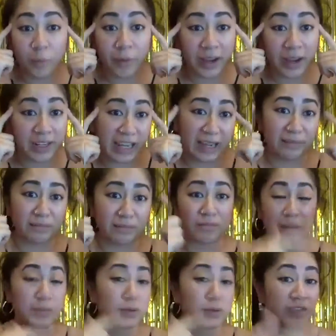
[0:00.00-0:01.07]
my name.
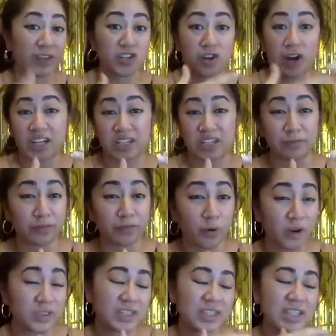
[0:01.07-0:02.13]
Maybe we've interacted before
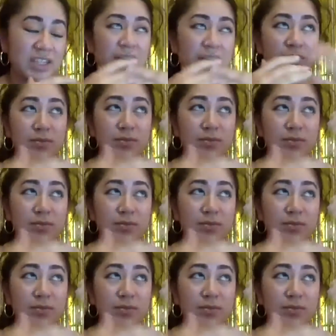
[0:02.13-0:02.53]
in the DMs.